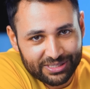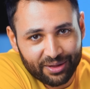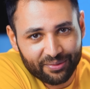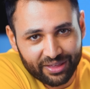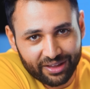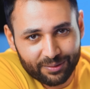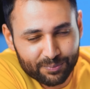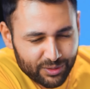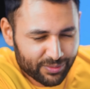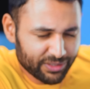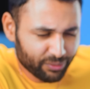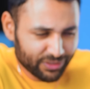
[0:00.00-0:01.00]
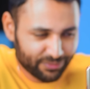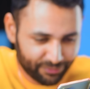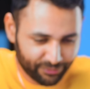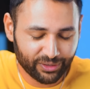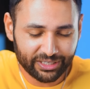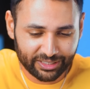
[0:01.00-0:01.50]
out there, so it still doesn't
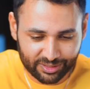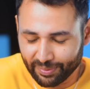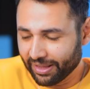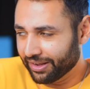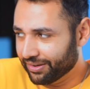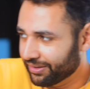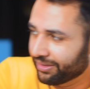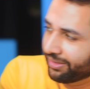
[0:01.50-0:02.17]
fully explain